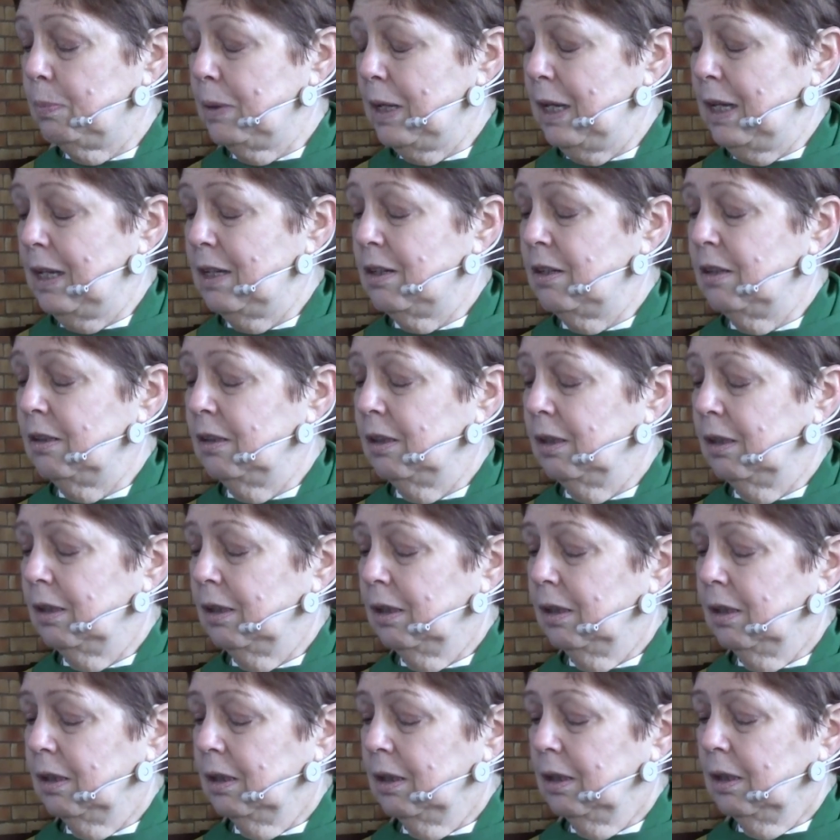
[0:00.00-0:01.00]
to bed,
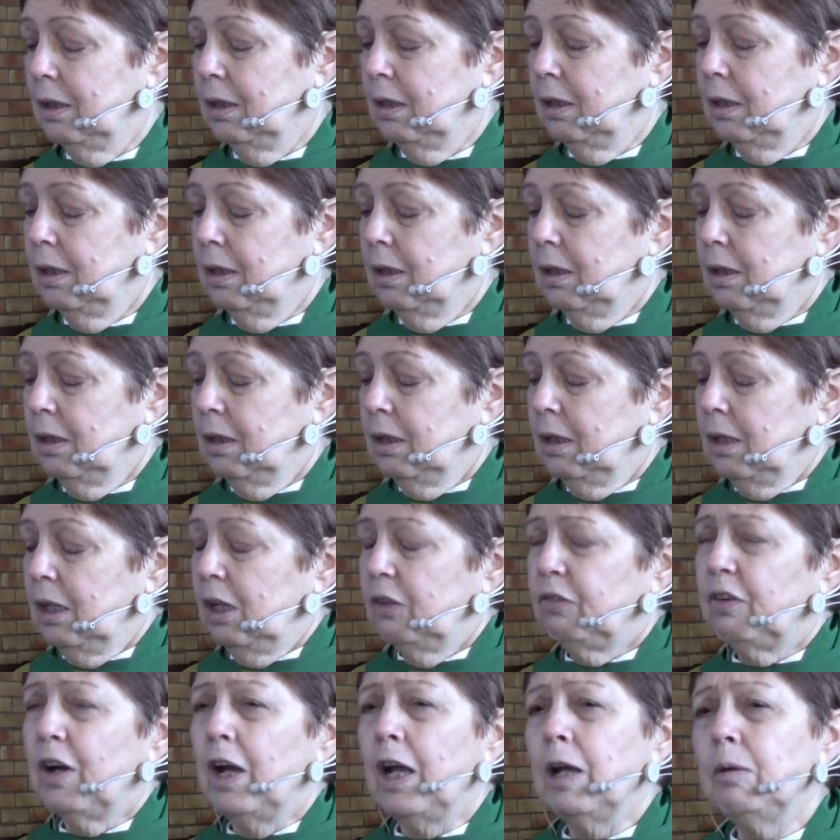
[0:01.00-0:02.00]

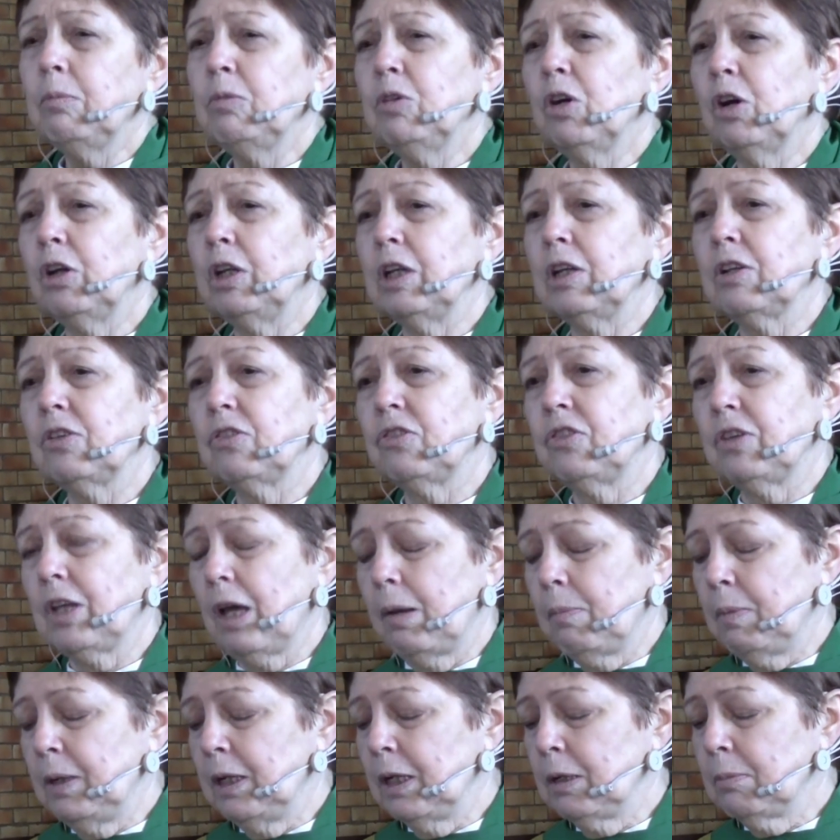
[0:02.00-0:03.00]
if I am not
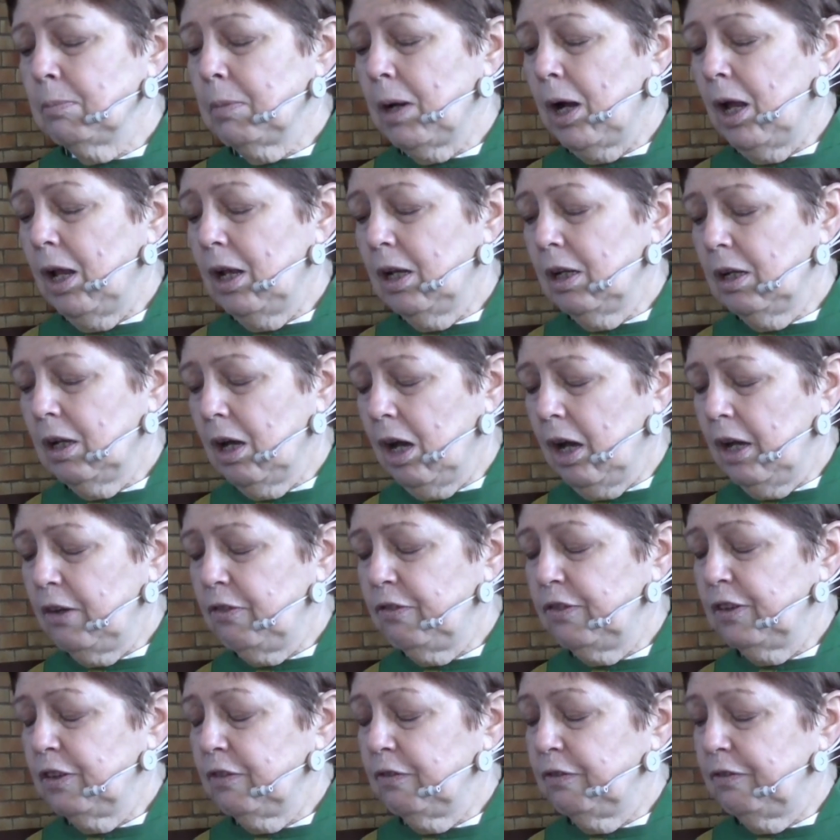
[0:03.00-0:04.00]
examining my
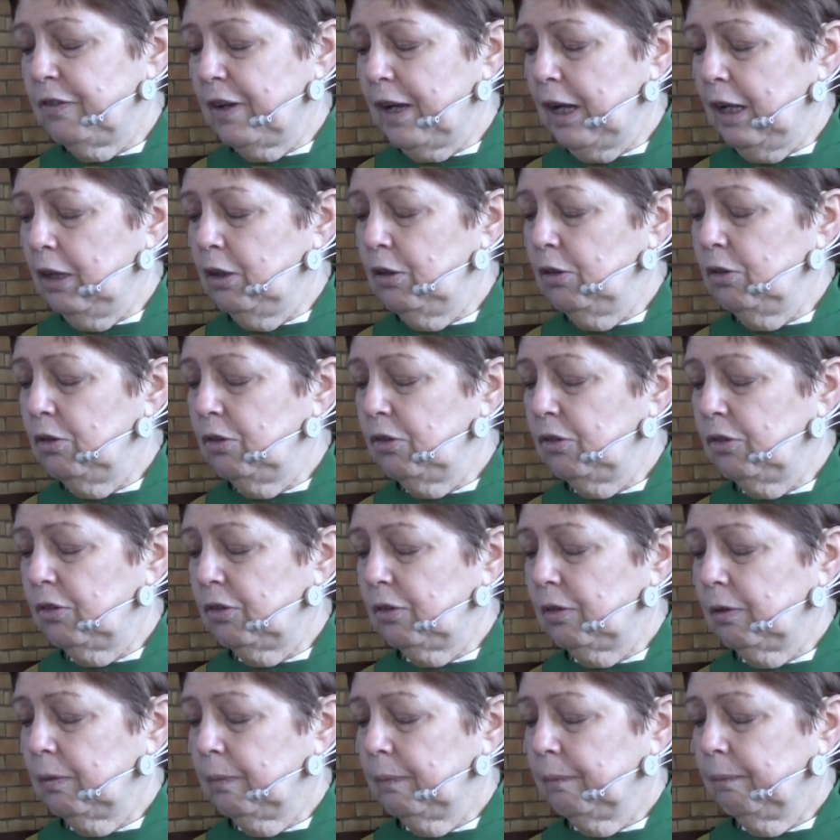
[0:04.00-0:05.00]
life and
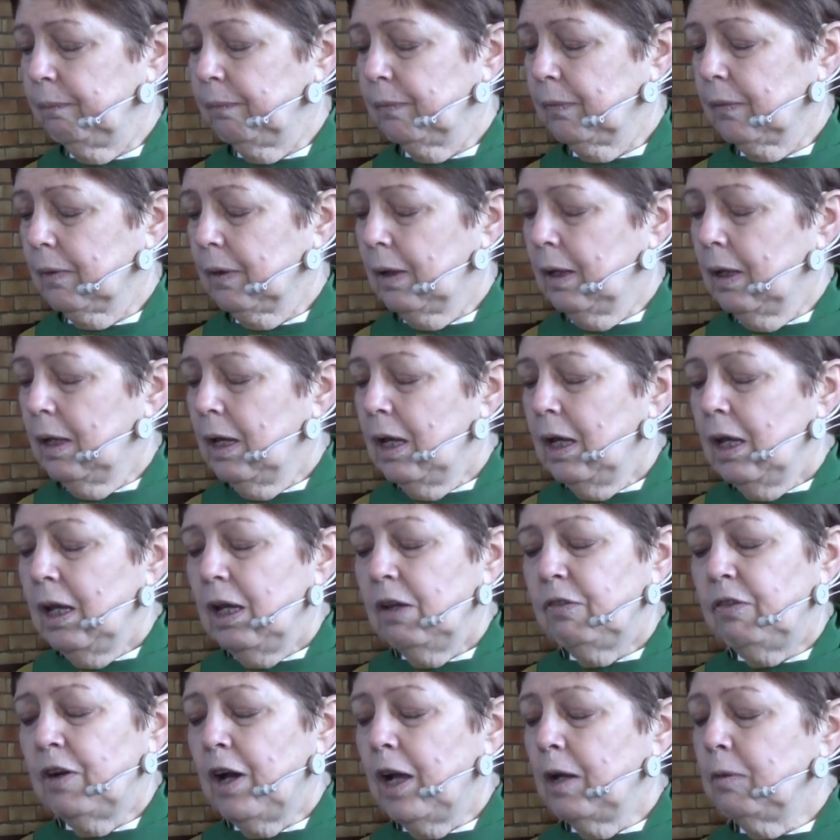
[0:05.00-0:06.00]
values,
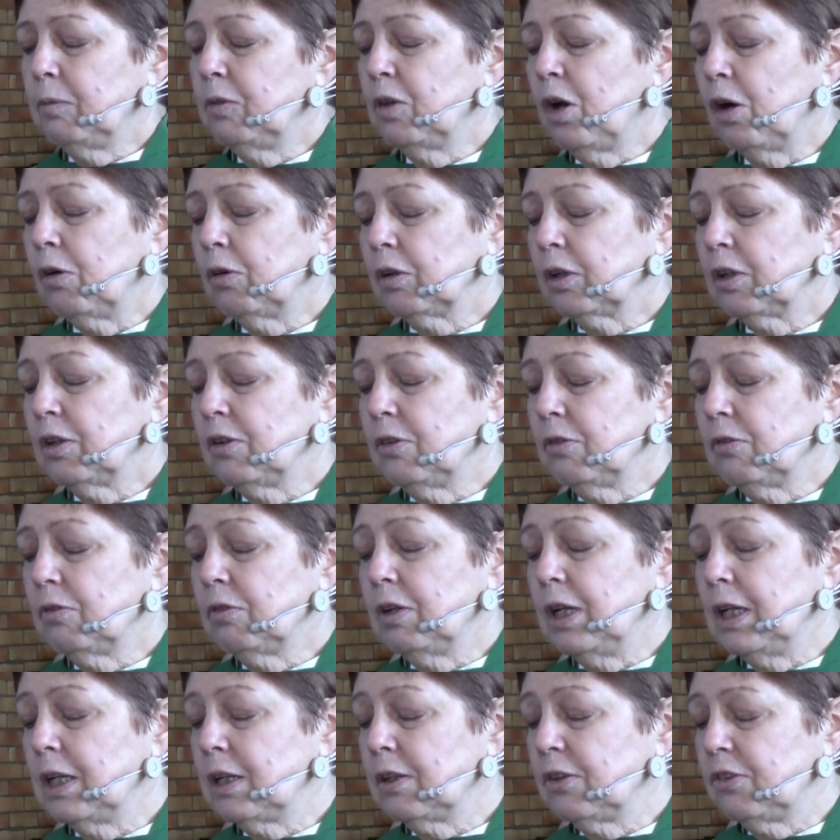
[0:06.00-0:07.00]
if I am not
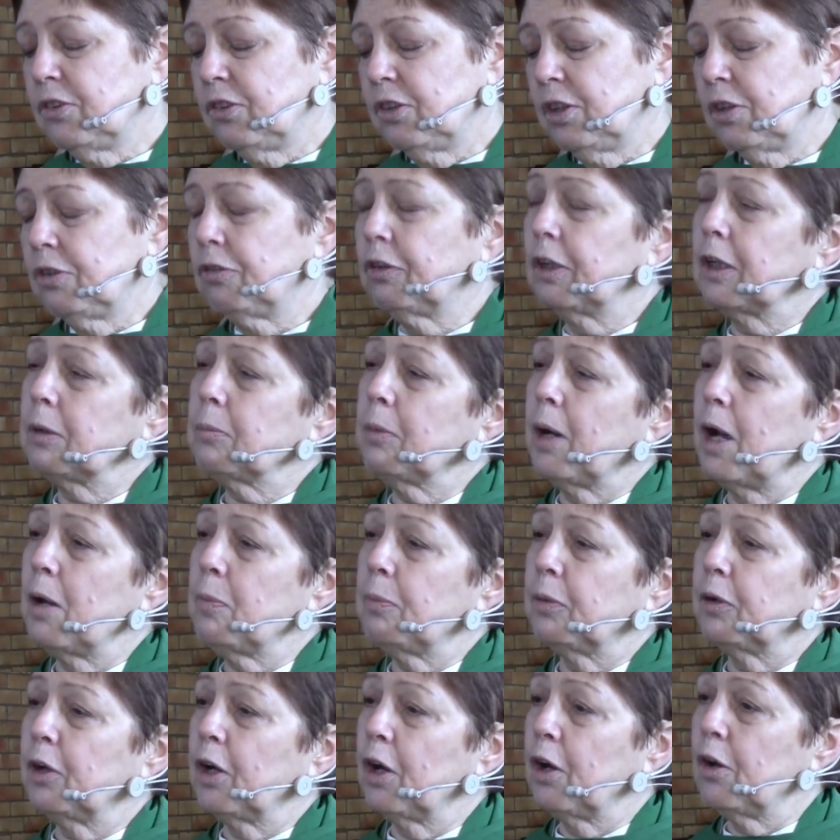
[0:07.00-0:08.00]
reconsidering
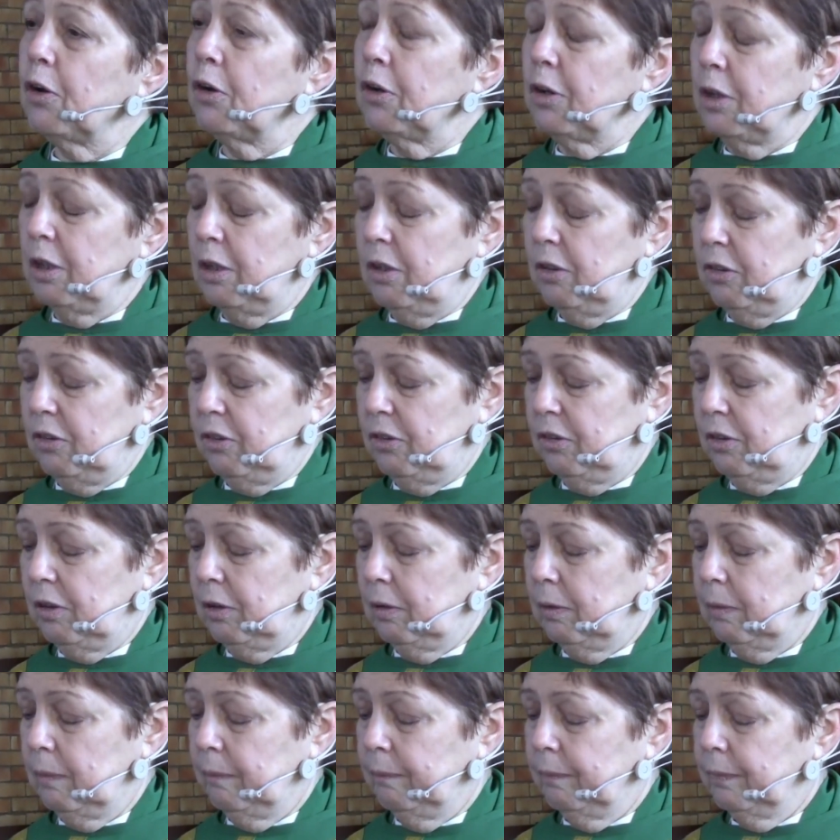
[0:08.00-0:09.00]
my
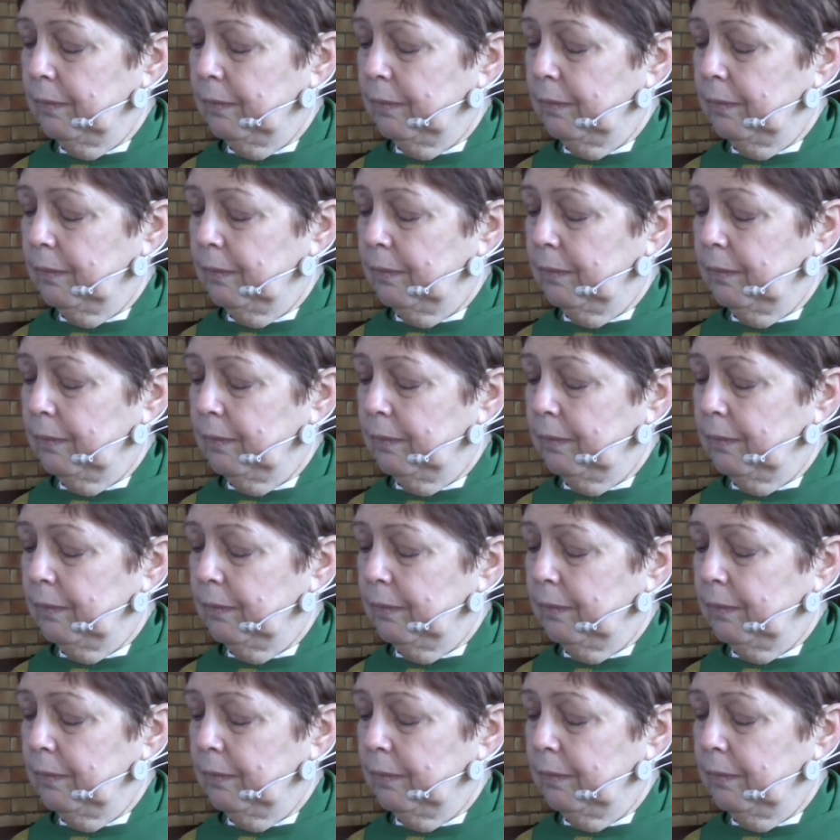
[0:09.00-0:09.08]
priorities,